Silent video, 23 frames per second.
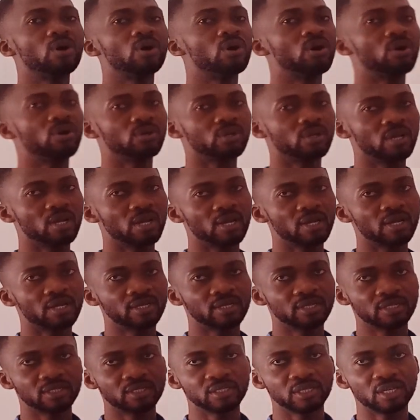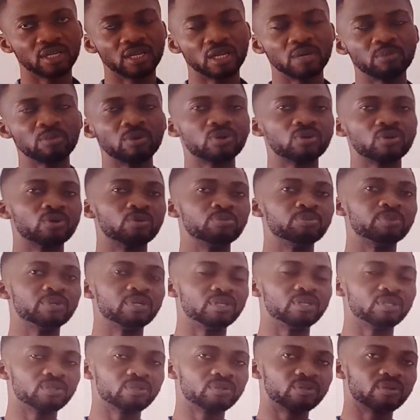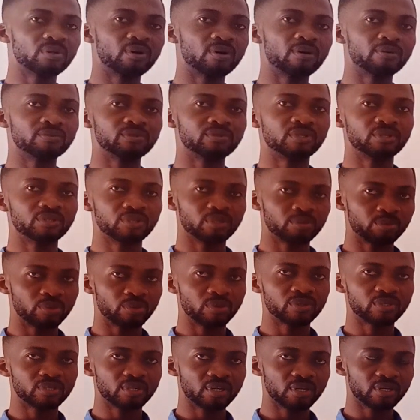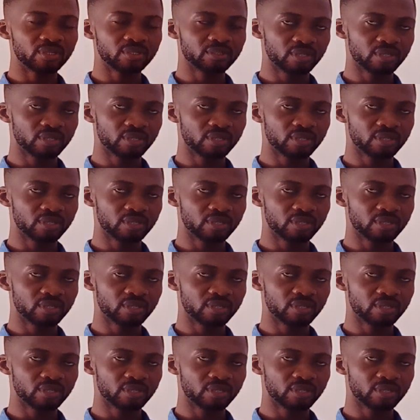on the hemoglobin of the red blood cell.